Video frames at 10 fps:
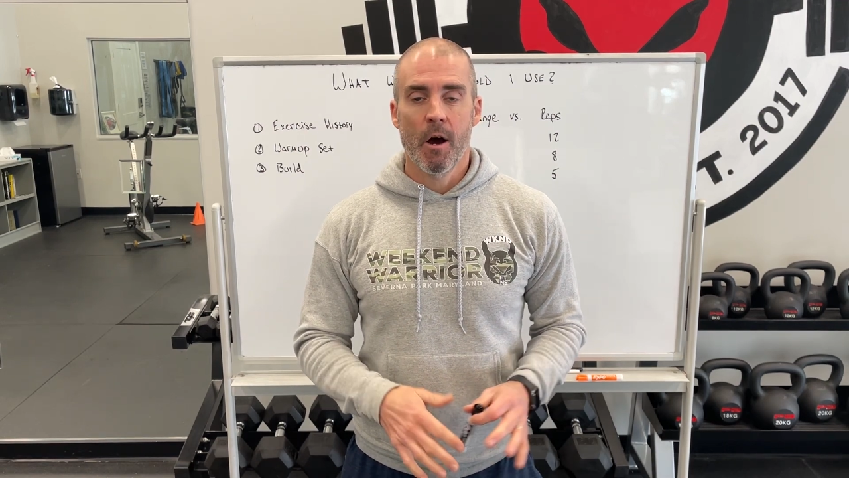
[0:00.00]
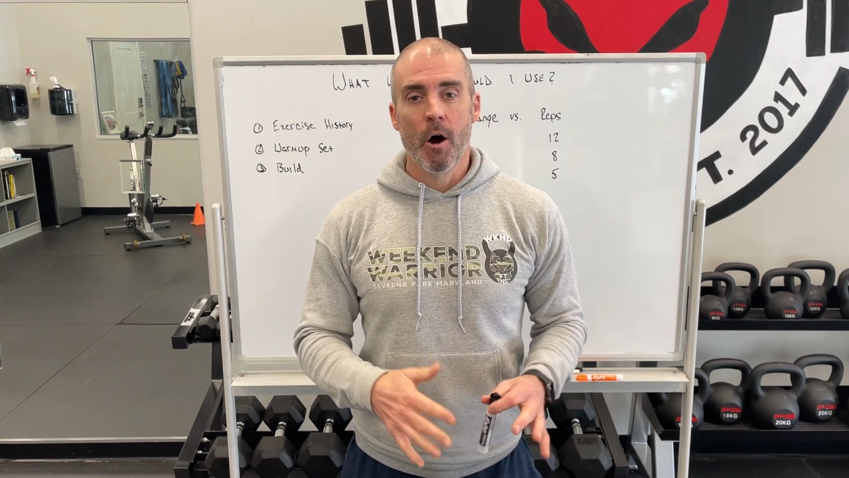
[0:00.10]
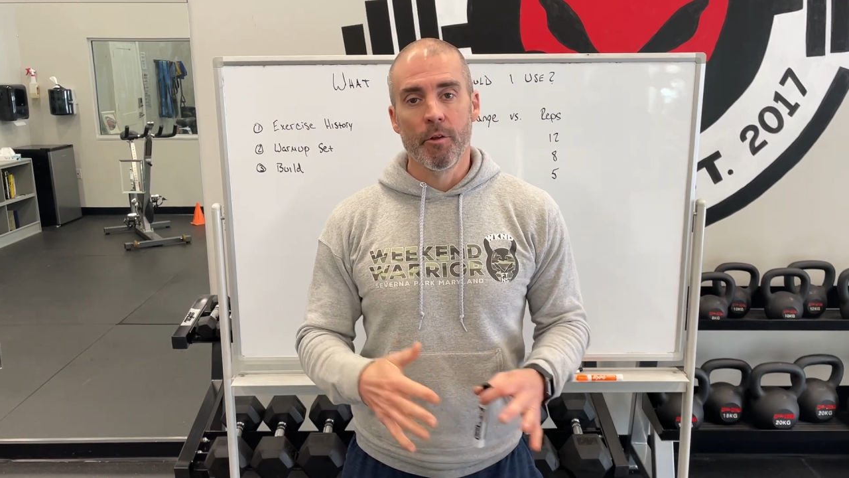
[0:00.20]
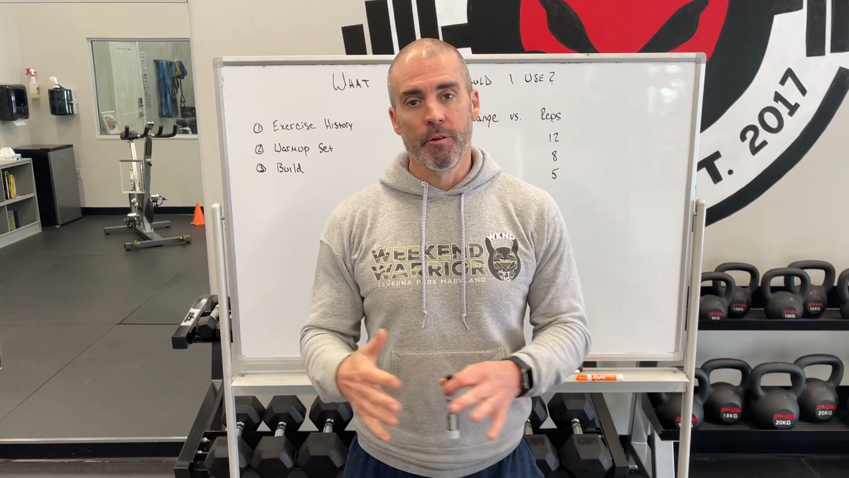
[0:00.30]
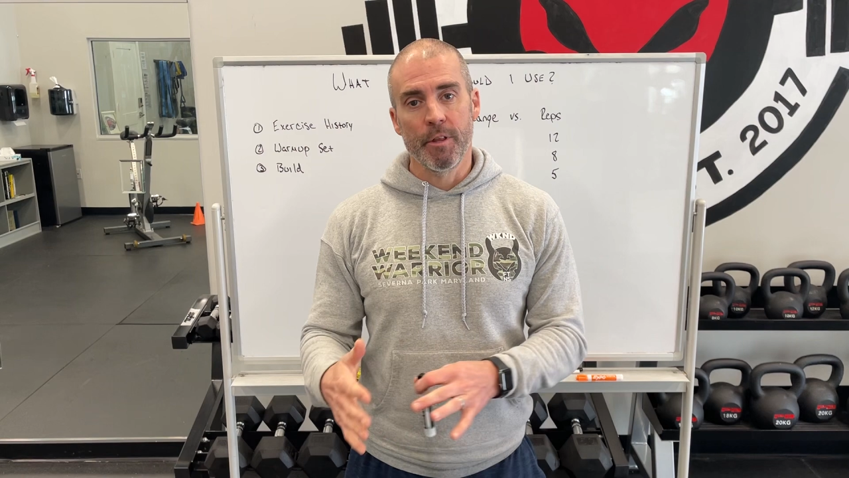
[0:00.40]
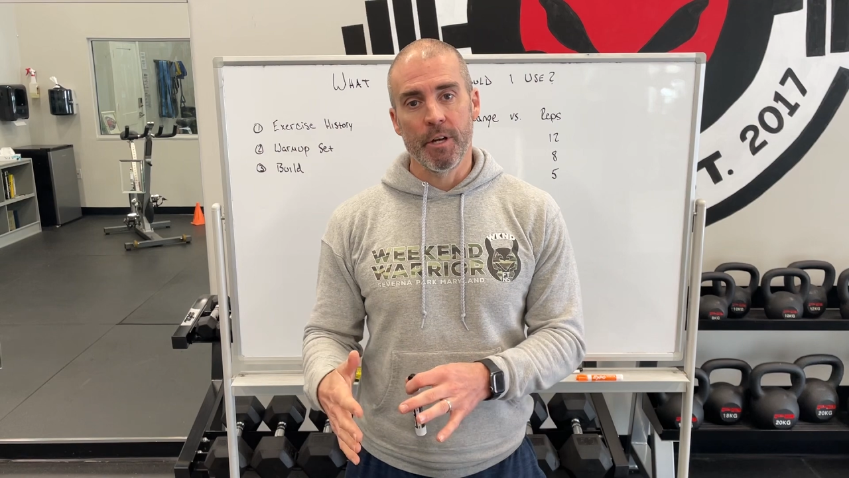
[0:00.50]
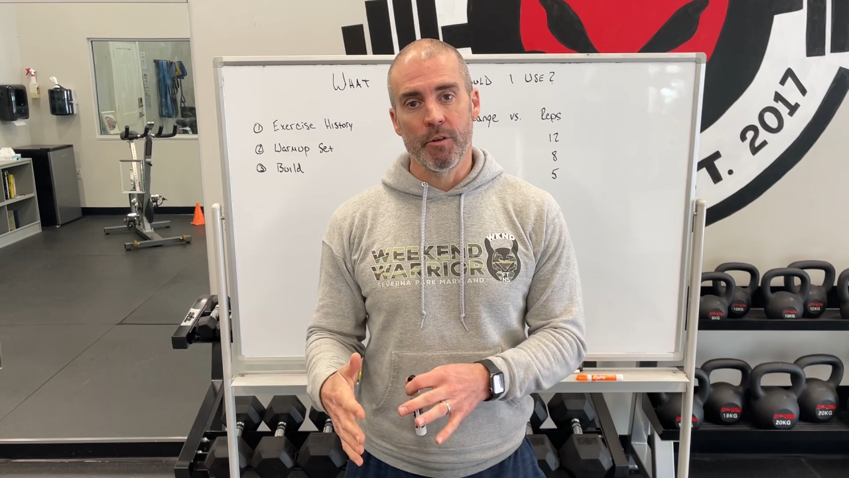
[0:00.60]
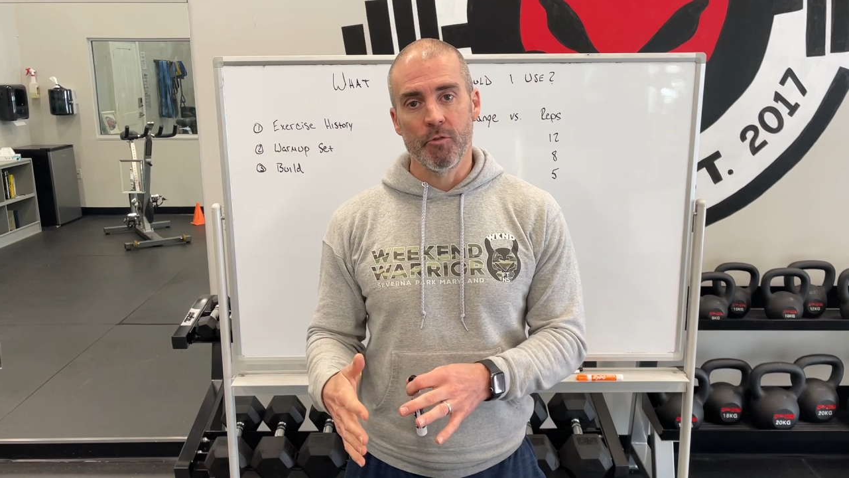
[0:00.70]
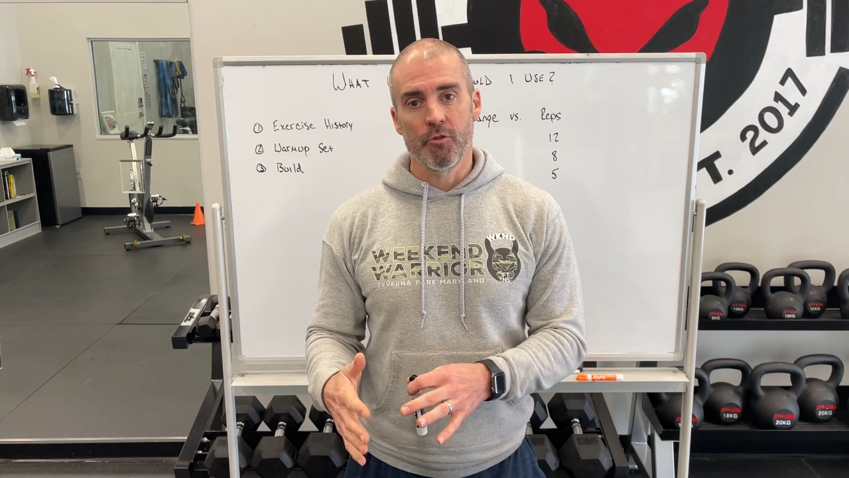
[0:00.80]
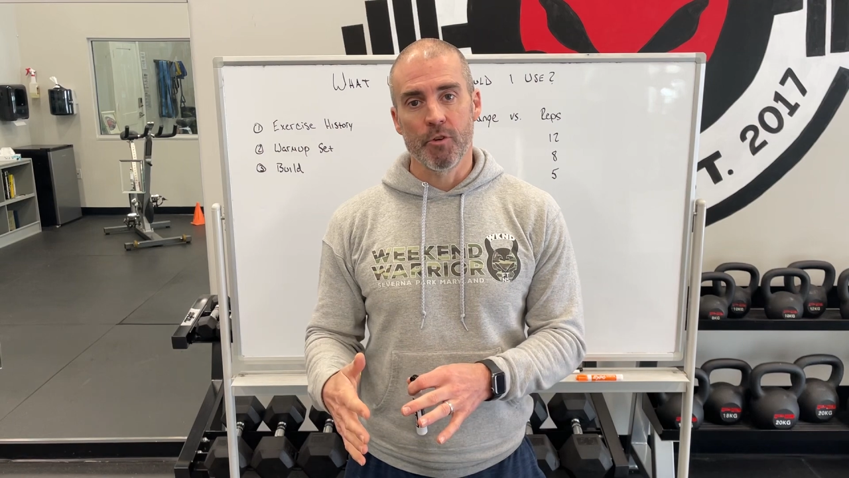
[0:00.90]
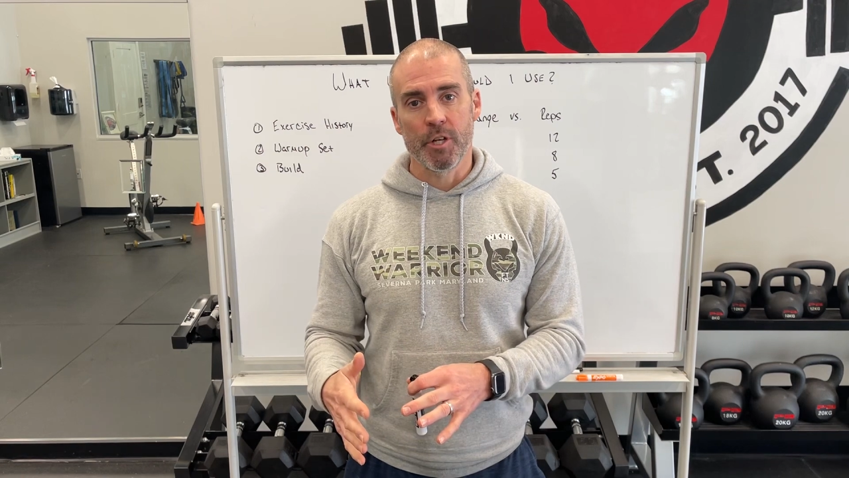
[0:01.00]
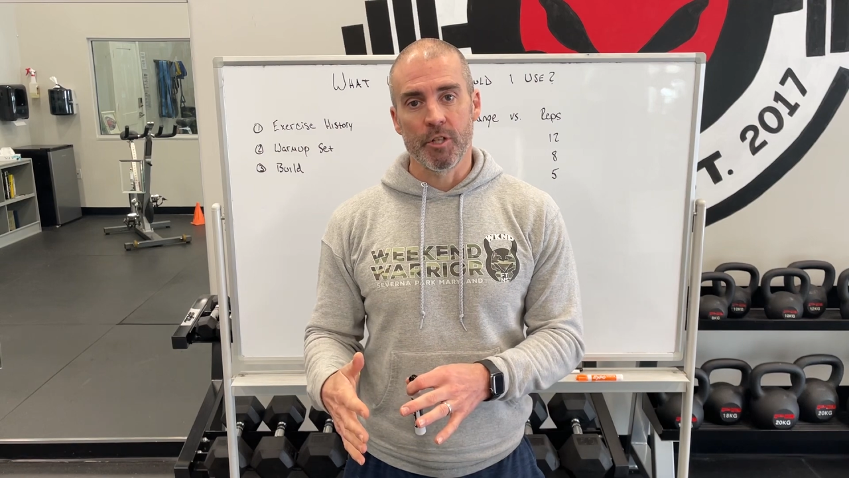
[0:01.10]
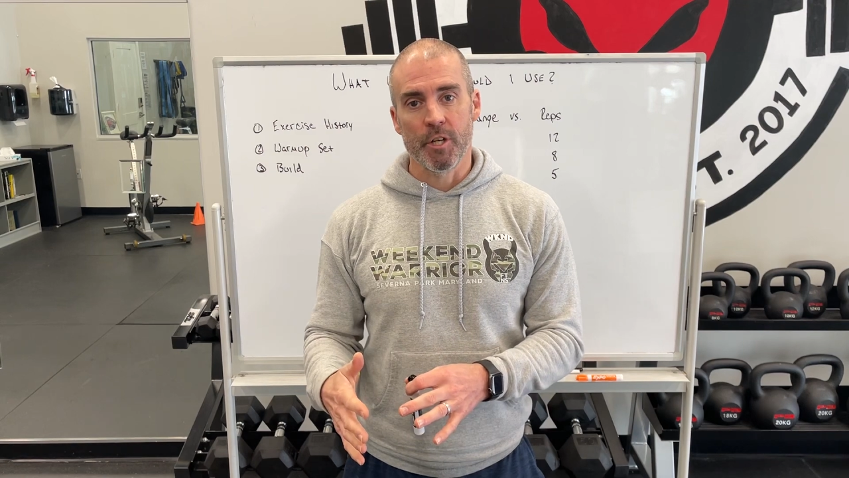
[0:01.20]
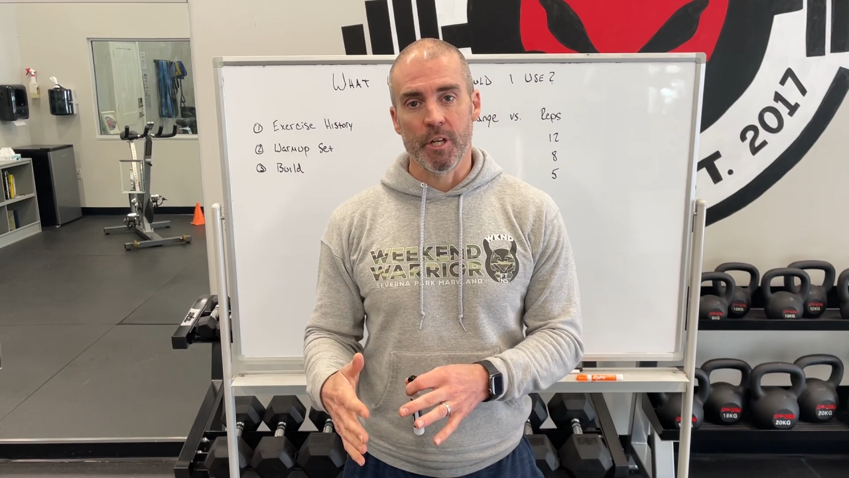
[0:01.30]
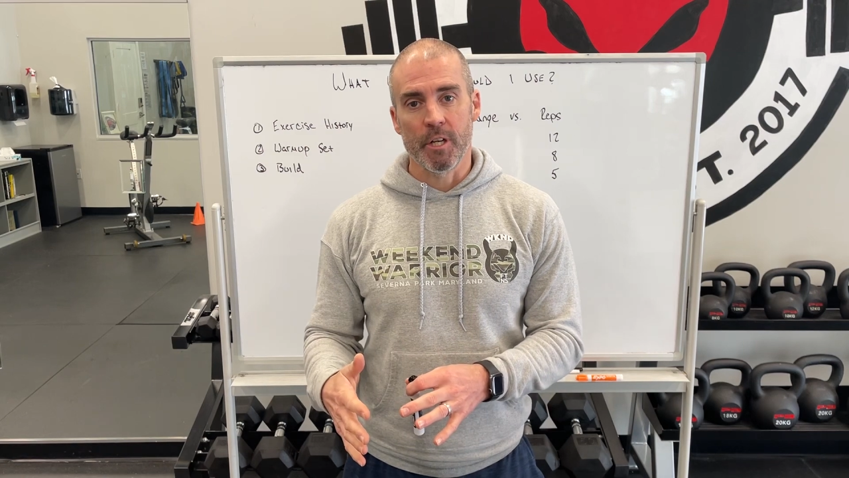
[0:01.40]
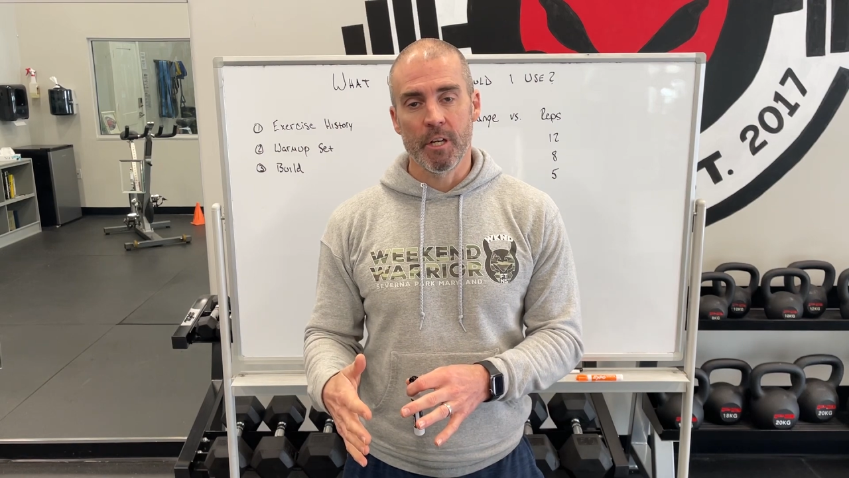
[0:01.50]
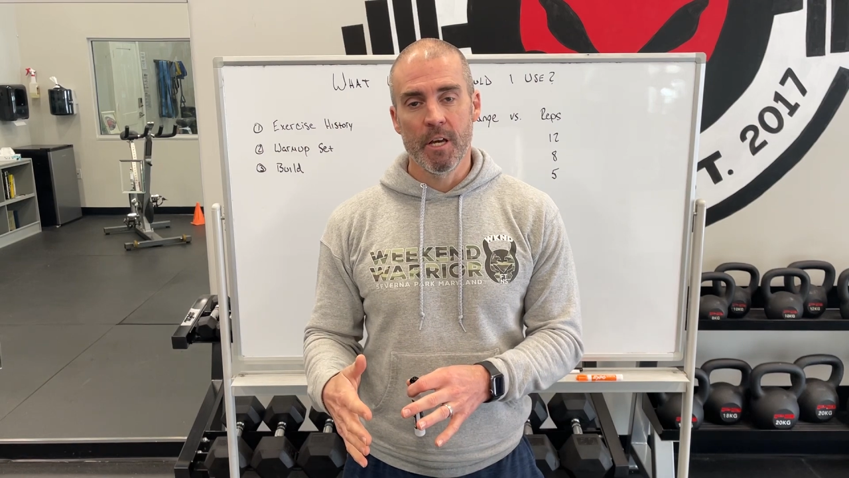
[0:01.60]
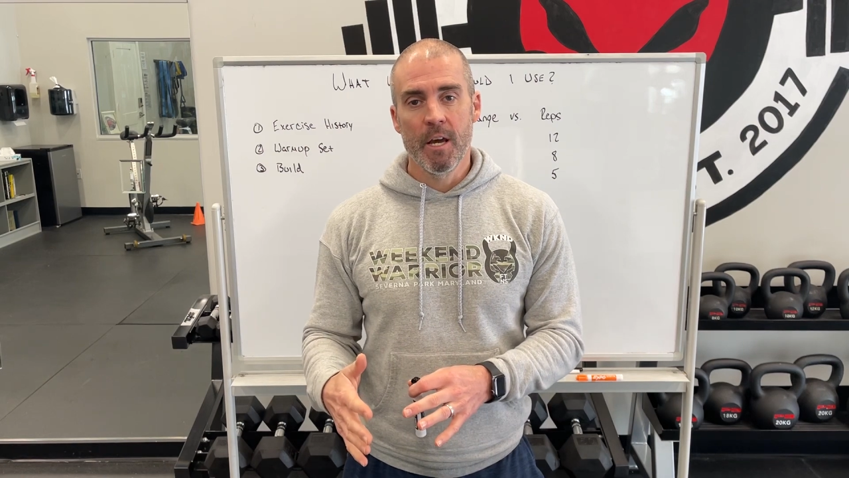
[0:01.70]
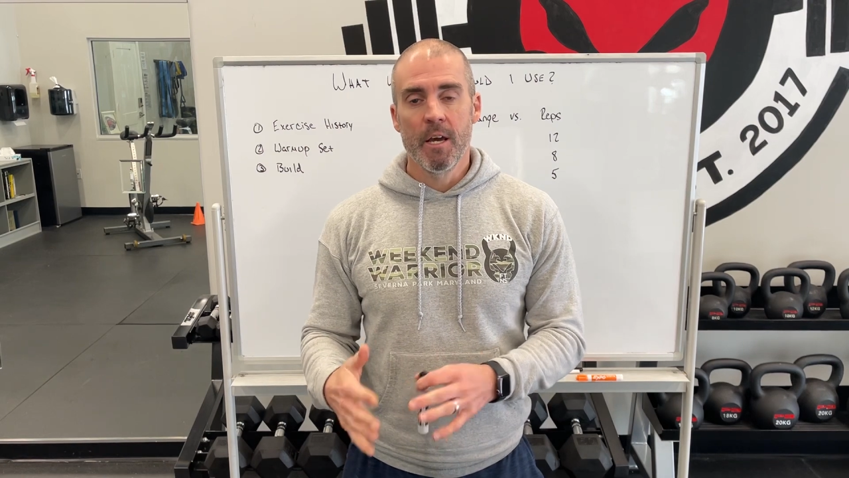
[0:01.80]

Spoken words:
other than nutrition,